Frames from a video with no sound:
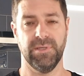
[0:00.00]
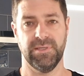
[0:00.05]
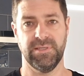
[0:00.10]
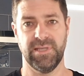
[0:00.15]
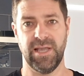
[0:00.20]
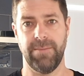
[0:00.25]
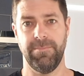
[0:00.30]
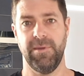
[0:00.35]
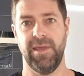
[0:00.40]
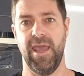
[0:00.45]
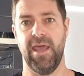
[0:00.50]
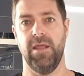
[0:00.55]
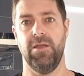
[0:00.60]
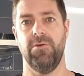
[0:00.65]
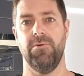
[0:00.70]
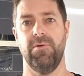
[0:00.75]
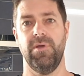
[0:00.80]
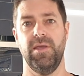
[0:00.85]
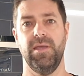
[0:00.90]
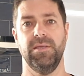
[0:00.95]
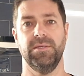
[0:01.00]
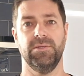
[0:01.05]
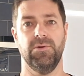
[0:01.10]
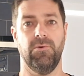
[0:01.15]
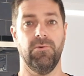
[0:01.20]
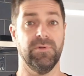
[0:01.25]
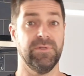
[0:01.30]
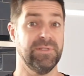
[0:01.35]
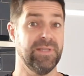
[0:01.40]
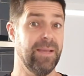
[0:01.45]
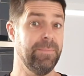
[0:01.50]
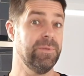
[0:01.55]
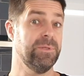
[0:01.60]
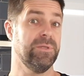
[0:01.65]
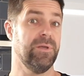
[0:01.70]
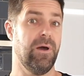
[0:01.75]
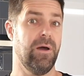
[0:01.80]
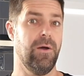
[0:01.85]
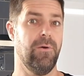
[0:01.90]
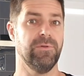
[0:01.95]
subcategories or
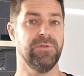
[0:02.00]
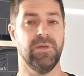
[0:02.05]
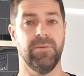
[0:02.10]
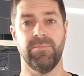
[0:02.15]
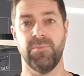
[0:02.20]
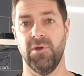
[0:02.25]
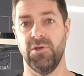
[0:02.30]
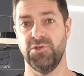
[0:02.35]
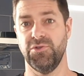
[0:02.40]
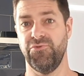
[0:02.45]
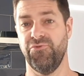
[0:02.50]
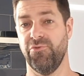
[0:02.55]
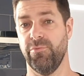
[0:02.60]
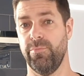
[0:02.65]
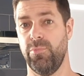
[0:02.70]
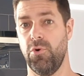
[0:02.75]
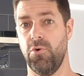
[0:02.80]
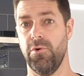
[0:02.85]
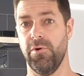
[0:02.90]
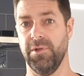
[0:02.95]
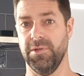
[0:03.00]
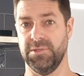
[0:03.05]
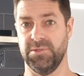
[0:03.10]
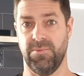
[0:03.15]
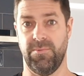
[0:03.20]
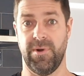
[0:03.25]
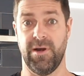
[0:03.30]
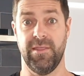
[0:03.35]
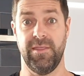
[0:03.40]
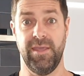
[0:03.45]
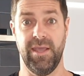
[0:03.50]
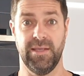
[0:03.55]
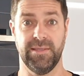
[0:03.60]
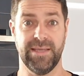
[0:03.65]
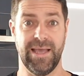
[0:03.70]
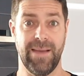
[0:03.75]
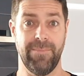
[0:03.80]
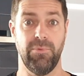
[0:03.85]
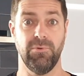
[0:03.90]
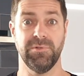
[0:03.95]
sub-styles emerging from porters. One of the
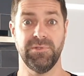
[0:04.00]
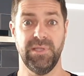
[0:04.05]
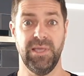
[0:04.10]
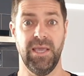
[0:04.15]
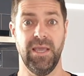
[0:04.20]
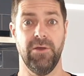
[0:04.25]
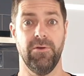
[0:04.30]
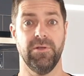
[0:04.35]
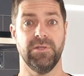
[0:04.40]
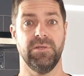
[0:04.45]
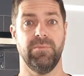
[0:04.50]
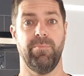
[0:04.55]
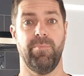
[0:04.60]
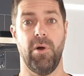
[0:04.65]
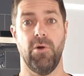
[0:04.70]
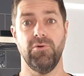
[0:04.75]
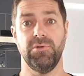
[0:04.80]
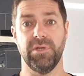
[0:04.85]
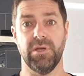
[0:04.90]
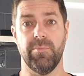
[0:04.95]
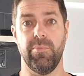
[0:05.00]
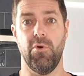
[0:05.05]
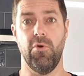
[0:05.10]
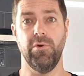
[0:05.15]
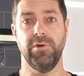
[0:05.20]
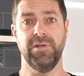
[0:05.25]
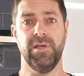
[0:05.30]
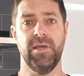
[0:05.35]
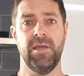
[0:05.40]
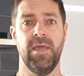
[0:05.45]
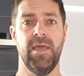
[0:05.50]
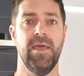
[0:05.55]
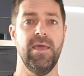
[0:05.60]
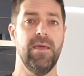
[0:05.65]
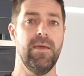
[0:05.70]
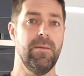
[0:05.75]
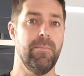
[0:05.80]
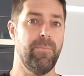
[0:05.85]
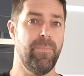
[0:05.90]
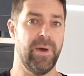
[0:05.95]
examples there is a Baltic porter,
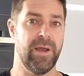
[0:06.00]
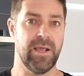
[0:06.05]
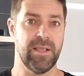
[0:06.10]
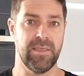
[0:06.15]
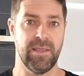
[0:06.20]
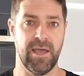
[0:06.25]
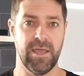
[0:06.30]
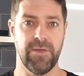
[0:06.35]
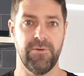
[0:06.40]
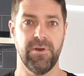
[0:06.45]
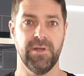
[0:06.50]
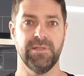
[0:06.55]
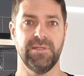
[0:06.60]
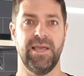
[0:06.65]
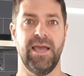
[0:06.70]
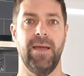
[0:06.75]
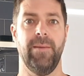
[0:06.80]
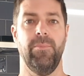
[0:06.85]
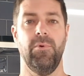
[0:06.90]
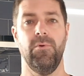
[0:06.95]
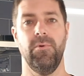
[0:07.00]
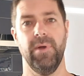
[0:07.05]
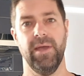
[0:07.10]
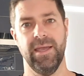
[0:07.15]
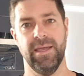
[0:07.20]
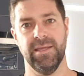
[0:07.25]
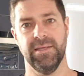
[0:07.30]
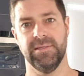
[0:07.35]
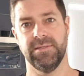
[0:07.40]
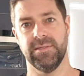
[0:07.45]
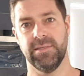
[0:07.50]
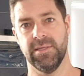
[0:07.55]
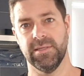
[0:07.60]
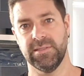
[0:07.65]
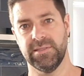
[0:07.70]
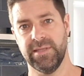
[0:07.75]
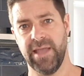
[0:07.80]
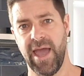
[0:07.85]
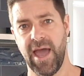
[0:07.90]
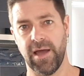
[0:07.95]
but another example is the
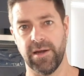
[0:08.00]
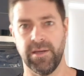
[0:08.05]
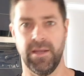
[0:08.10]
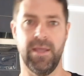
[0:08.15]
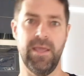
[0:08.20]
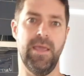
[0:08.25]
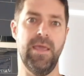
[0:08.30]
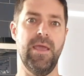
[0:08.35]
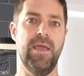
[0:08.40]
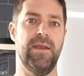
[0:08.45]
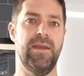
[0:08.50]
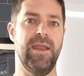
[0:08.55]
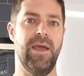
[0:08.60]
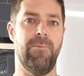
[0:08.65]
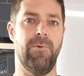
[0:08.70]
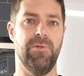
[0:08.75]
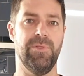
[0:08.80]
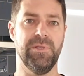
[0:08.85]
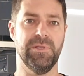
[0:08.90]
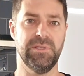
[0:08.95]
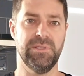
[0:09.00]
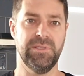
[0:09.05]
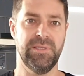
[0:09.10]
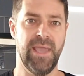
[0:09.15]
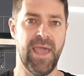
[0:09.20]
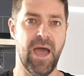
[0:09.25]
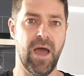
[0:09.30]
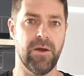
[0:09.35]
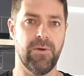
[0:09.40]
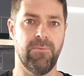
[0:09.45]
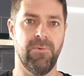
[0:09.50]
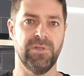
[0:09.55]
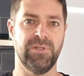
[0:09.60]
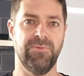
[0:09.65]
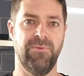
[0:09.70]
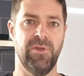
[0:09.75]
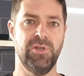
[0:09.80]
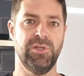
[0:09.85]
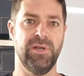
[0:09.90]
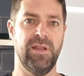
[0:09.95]
stout. Now what the stout was
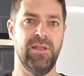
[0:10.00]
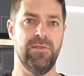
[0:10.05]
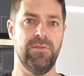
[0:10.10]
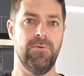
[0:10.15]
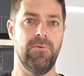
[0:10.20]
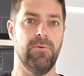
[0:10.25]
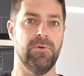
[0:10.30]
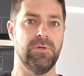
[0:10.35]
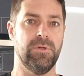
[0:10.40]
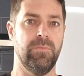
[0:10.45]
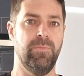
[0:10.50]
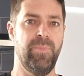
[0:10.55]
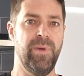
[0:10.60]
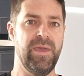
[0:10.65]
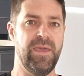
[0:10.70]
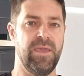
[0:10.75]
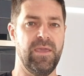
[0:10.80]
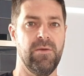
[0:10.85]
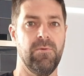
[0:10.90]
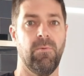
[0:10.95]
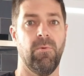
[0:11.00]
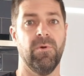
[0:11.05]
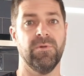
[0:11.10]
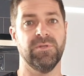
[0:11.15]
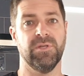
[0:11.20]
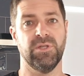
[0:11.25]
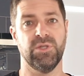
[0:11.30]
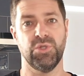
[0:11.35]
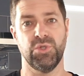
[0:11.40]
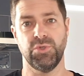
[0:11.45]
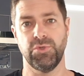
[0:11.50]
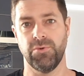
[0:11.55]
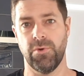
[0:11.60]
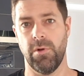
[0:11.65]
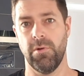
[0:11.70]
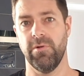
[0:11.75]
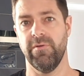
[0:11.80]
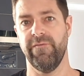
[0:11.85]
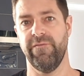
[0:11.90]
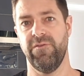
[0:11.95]
originally thought to be was a
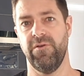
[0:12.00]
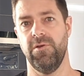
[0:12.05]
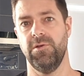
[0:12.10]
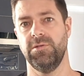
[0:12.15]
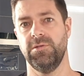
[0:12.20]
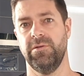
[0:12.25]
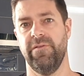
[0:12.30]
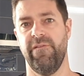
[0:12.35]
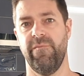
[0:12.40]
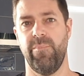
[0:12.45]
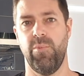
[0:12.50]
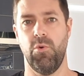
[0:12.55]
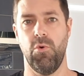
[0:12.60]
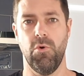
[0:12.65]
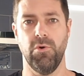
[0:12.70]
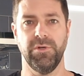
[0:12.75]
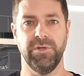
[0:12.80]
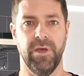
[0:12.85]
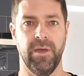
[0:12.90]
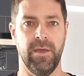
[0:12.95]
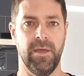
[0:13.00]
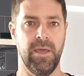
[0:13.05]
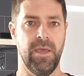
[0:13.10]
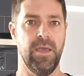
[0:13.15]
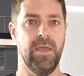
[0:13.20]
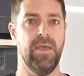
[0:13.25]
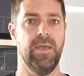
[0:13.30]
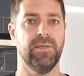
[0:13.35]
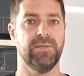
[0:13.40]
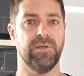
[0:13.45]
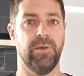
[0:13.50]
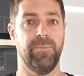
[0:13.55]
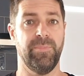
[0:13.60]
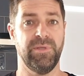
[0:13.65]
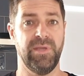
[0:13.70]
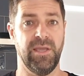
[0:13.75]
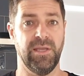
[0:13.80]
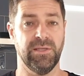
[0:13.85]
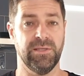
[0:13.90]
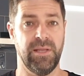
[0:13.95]
stronger version of a porter, so
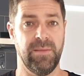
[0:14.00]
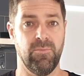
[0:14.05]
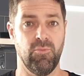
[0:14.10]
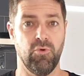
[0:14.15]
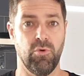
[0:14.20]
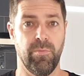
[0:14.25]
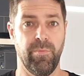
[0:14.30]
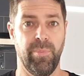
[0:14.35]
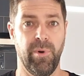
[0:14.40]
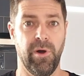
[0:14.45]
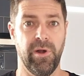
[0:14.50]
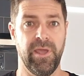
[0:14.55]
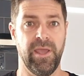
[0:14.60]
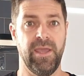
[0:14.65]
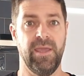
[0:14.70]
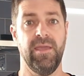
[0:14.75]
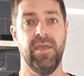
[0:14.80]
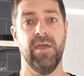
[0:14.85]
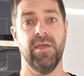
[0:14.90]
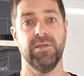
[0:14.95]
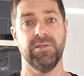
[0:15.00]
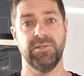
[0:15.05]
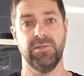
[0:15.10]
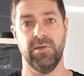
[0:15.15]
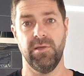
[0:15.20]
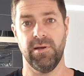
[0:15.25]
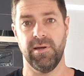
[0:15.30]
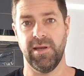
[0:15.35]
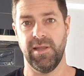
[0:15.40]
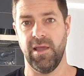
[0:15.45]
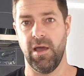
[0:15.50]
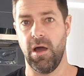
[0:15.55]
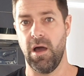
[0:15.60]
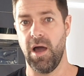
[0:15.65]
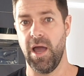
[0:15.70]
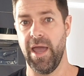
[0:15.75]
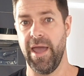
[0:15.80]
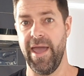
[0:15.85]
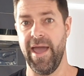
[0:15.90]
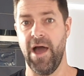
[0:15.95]
potentially more body, certainly a
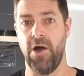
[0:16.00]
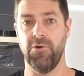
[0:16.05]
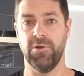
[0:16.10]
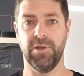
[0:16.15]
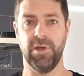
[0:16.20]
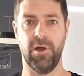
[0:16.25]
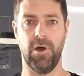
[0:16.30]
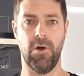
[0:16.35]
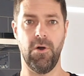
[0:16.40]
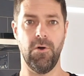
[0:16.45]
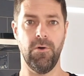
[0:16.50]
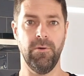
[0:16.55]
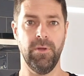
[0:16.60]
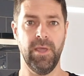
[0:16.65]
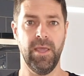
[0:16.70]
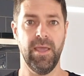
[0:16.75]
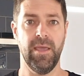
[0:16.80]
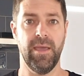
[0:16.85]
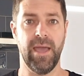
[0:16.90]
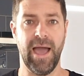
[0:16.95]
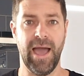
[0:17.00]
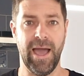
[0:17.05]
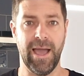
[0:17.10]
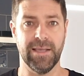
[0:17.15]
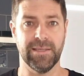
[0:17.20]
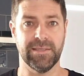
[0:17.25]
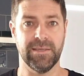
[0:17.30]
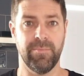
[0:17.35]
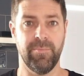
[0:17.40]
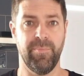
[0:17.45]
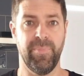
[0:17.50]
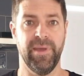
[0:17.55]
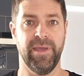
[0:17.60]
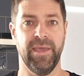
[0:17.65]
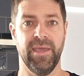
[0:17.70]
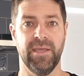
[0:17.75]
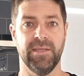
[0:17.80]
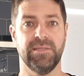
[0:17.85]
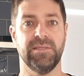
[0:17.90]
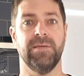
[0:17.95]
higher alcohol, some
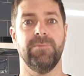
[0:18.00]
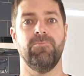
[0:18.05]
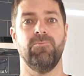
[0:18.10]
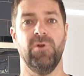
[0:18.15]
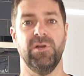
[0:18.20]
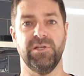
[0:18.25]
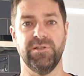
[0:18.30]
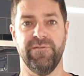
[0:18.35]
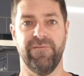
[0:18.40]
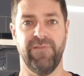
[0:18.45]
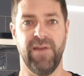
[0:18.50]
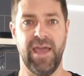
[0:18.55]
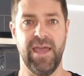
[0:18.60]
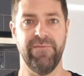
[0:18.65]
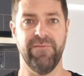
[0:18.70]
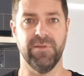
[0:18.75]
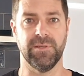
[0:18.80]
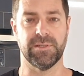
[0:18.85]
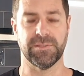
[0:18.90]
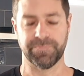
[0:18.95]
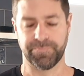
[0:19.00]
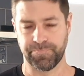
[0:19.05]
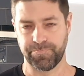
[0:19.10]
bigger, some richer flavours.